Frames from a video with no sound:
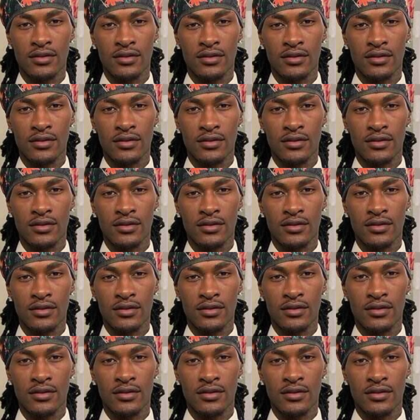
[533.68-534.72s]

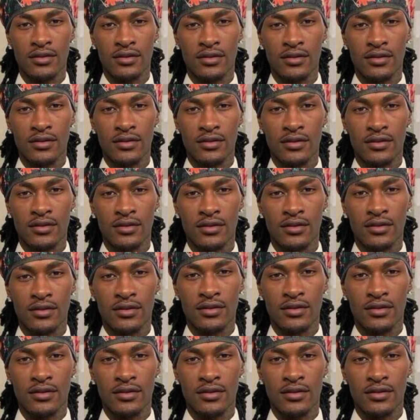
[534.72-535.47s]
(silence)